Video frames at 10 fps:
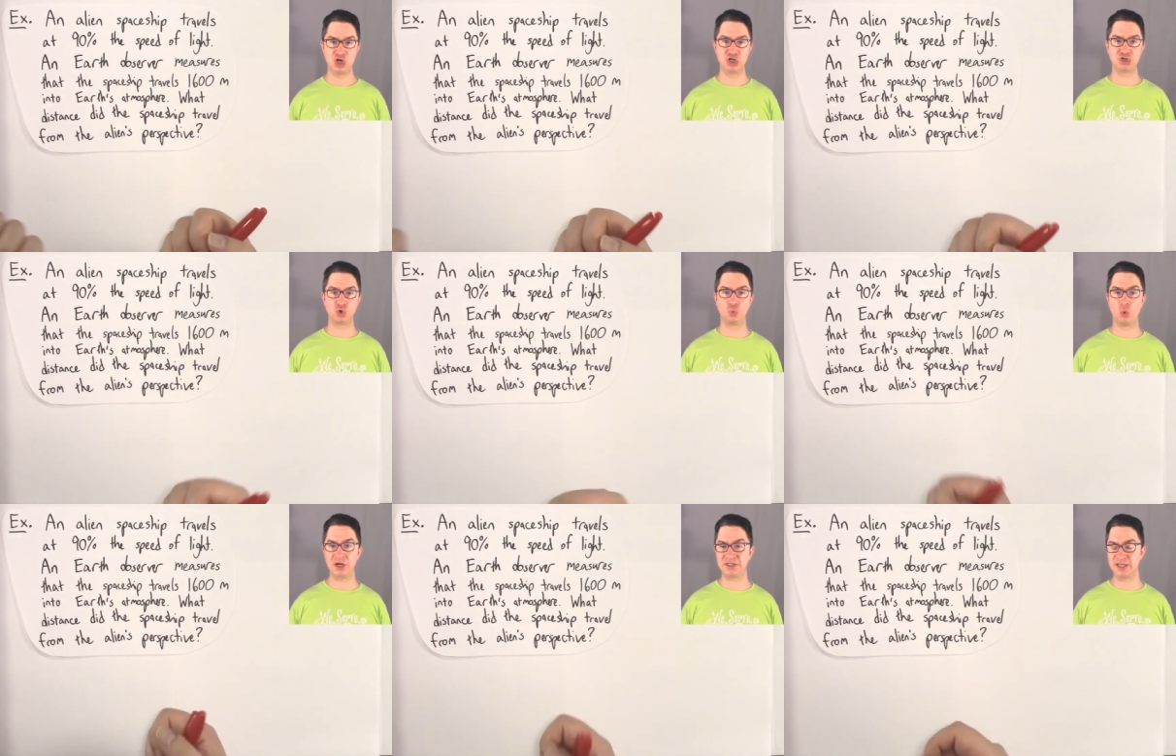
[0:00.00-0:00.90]
So
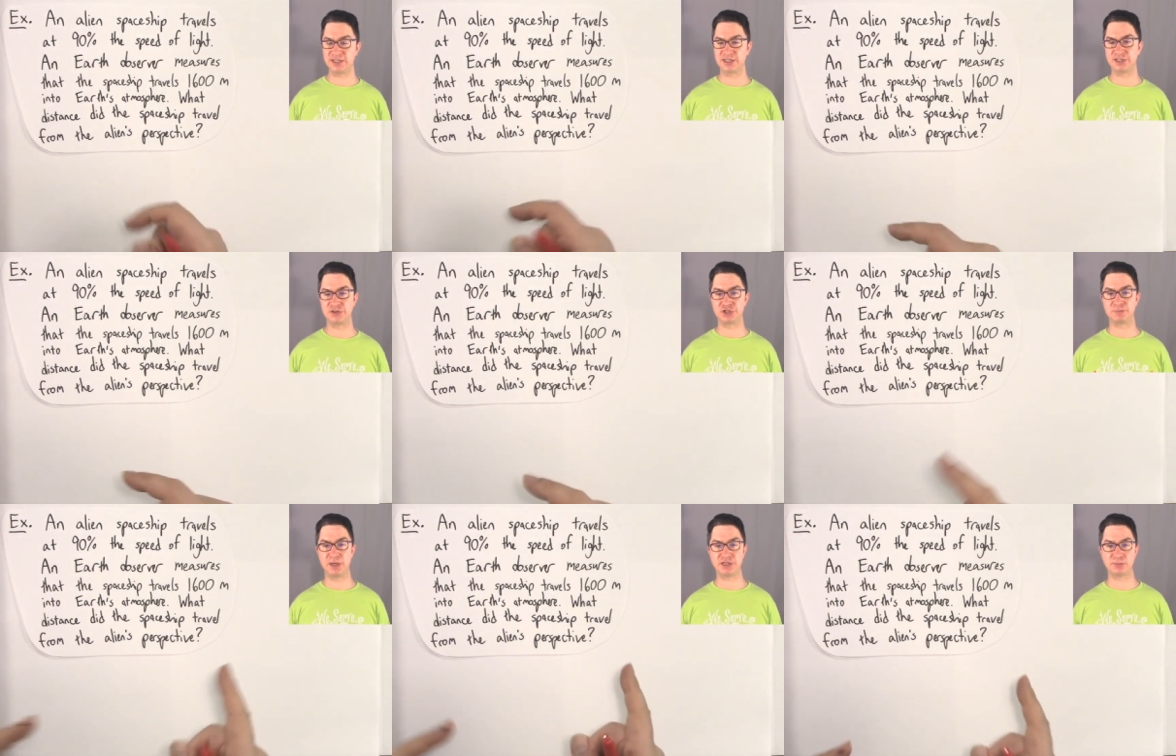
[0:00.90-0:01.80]
what distance did the
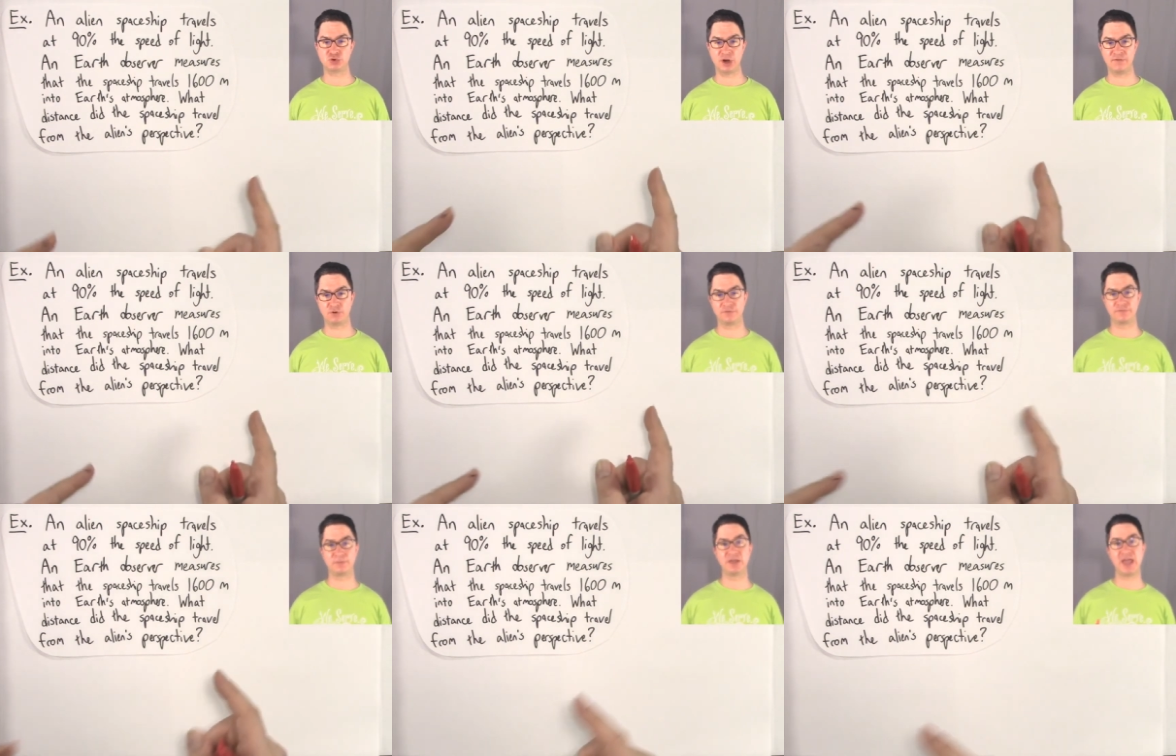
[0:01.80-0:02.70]
spaceship travel
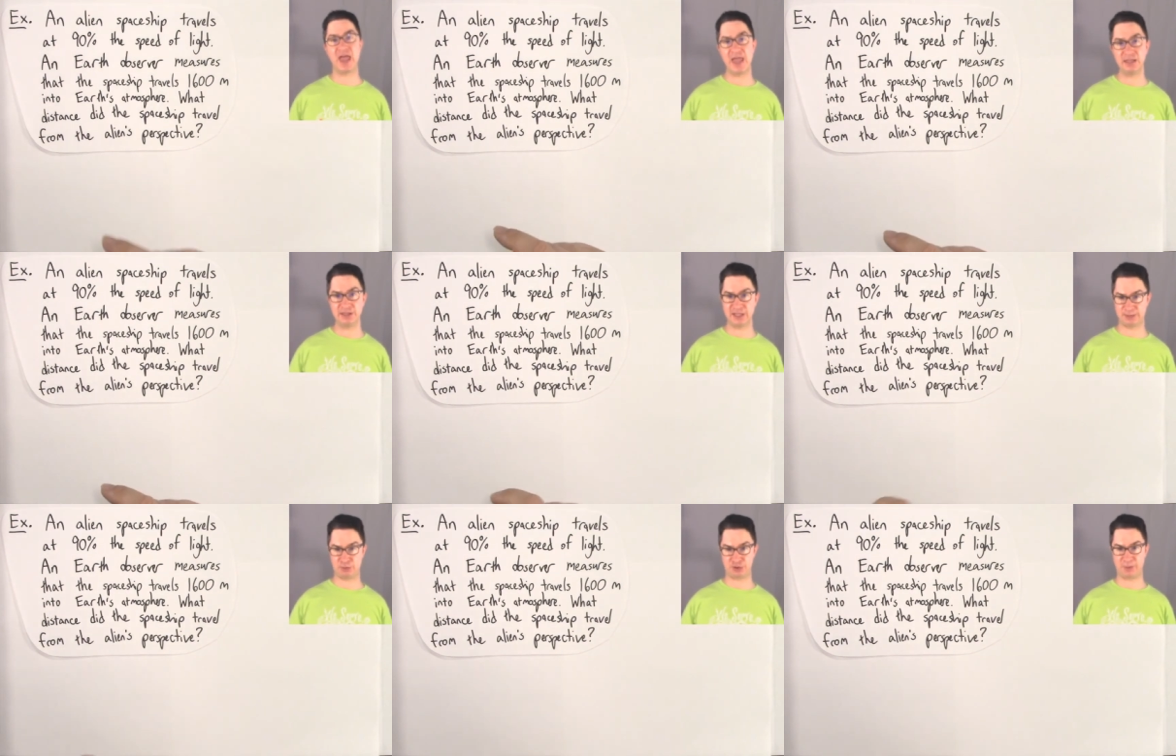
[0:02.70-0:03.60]
from the alien's
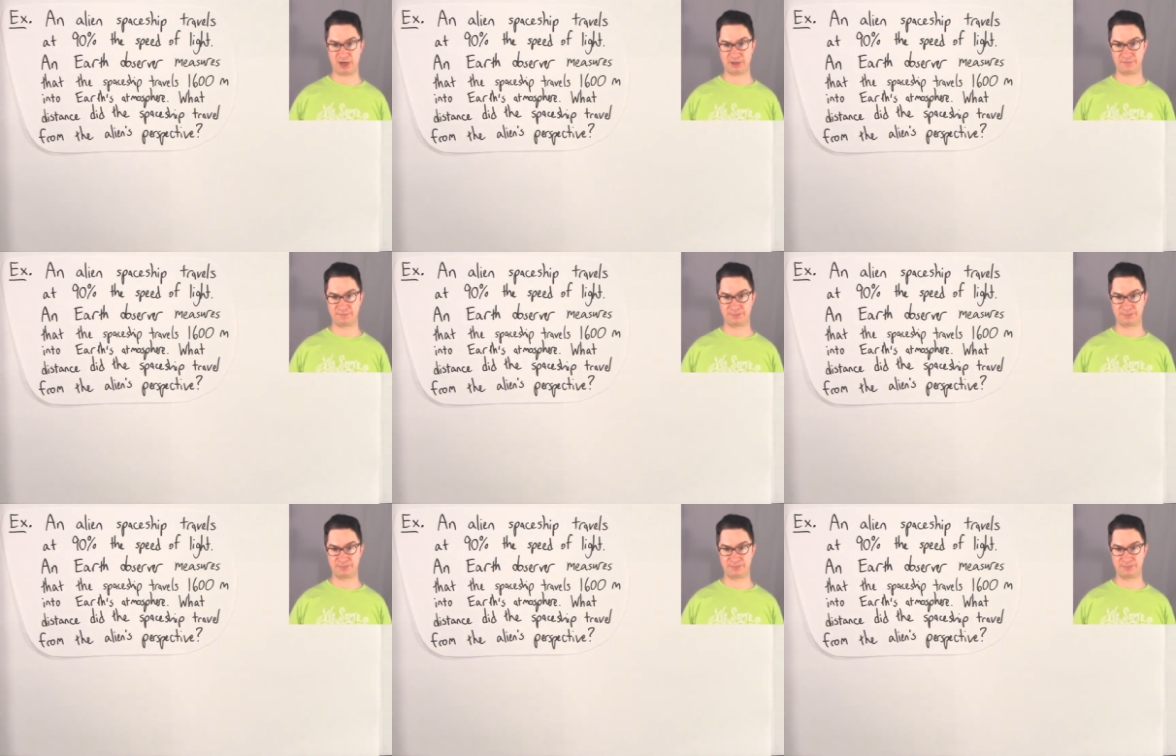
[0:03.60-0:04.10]
perspective?